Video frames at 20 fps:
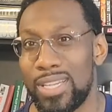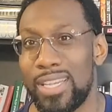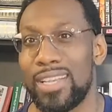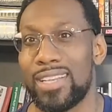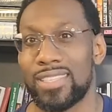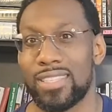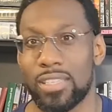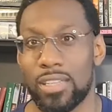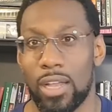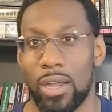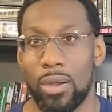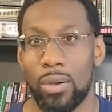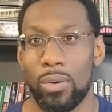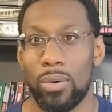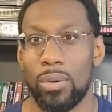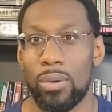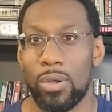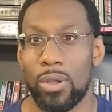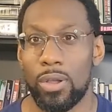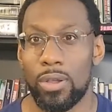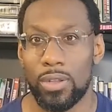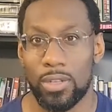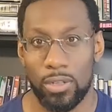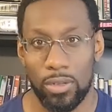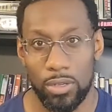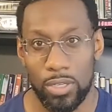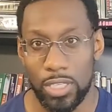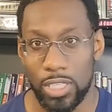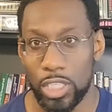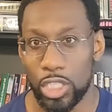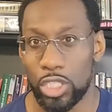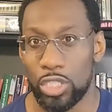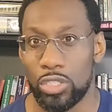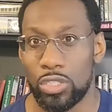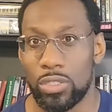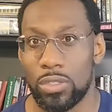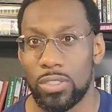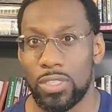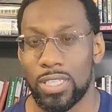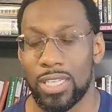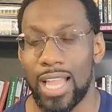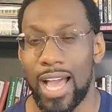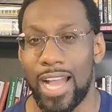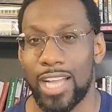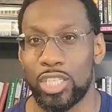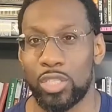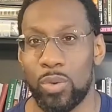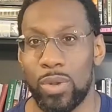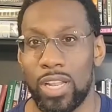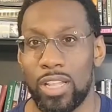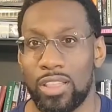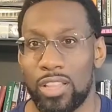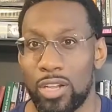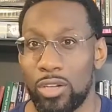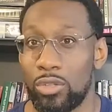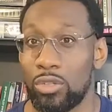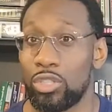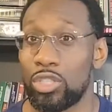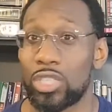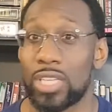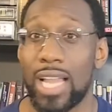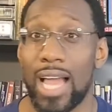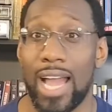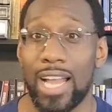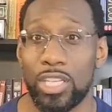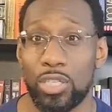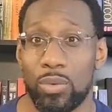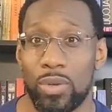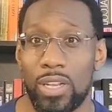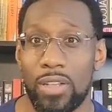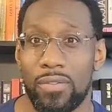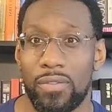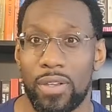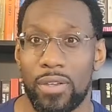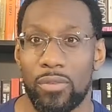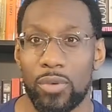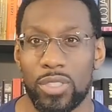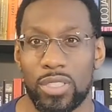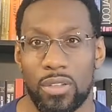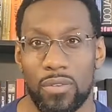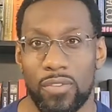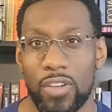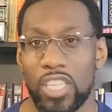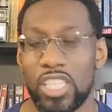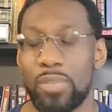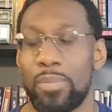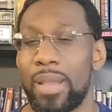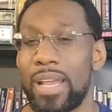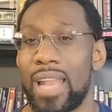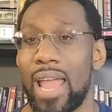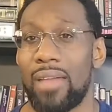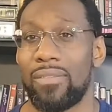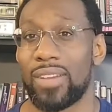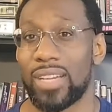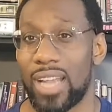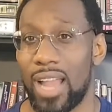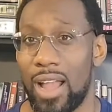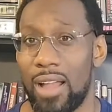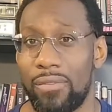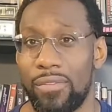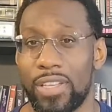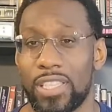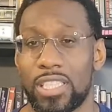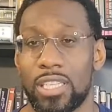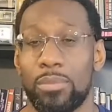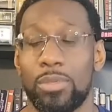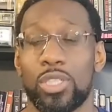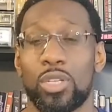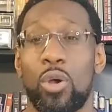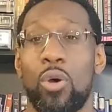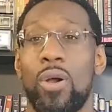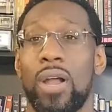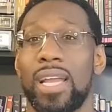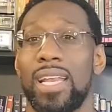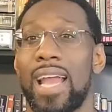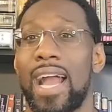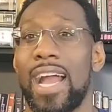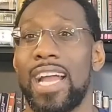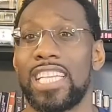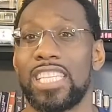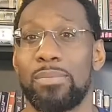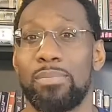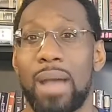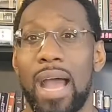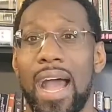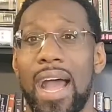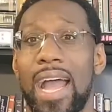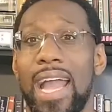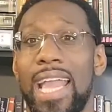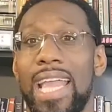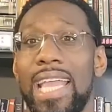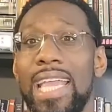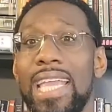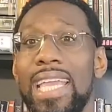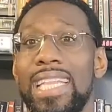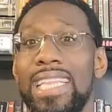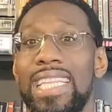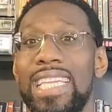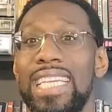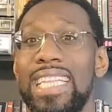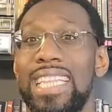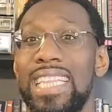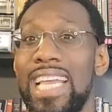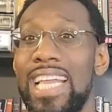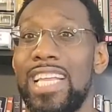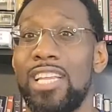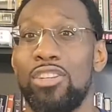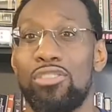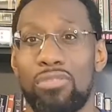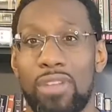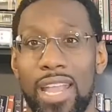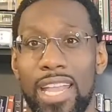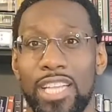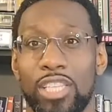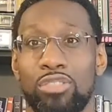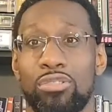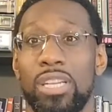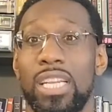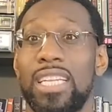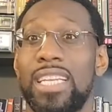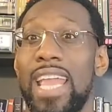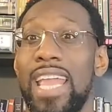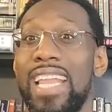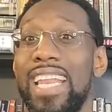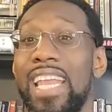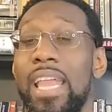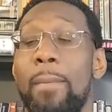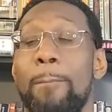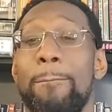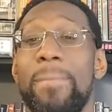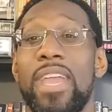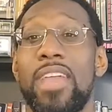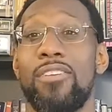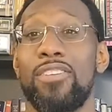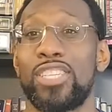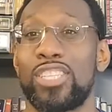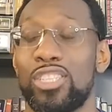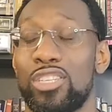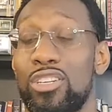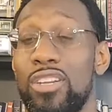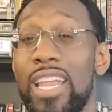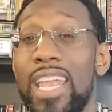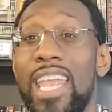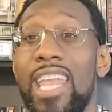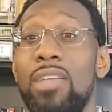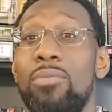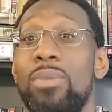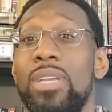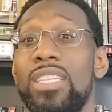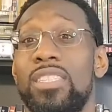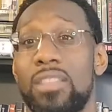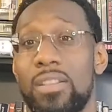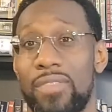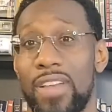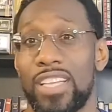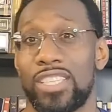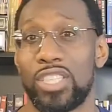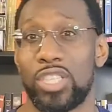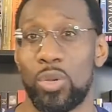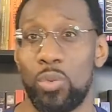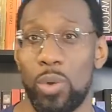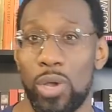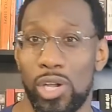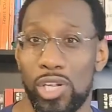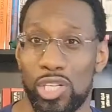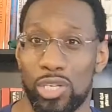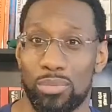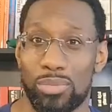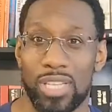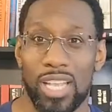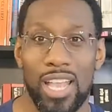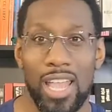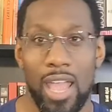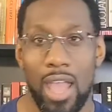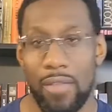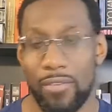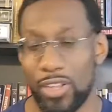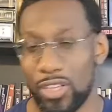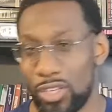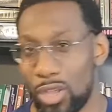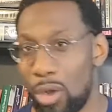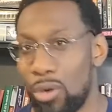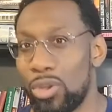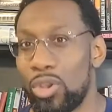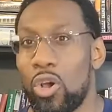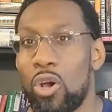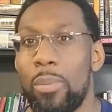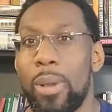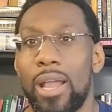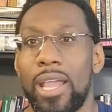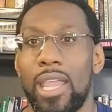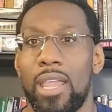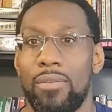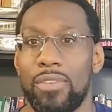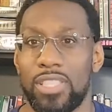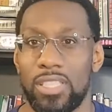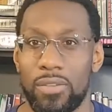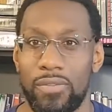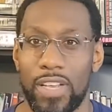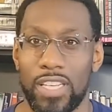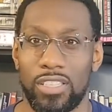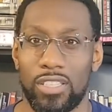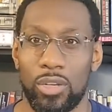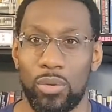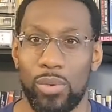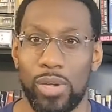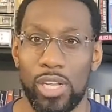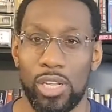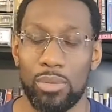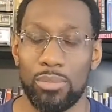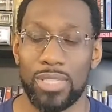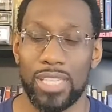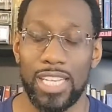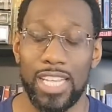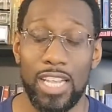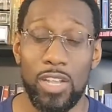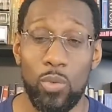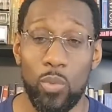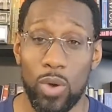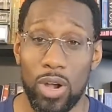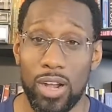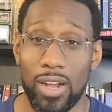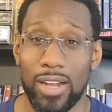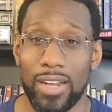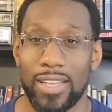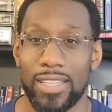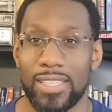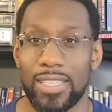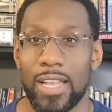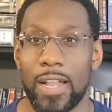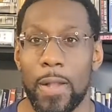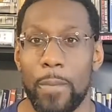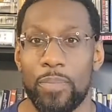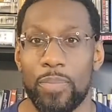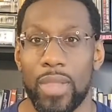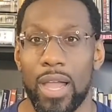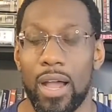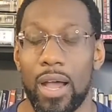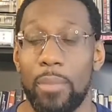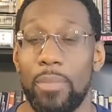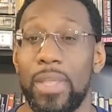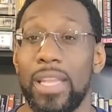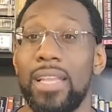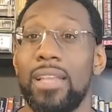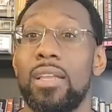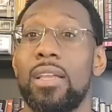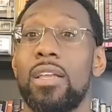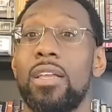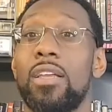years ago, July 23rd through July 25th was the first Pan-African Conference. It was organized by the late, great Trinidadian barrister Henry Slyvester Williams. If you don't know about Henry Slyvester Williams, he was the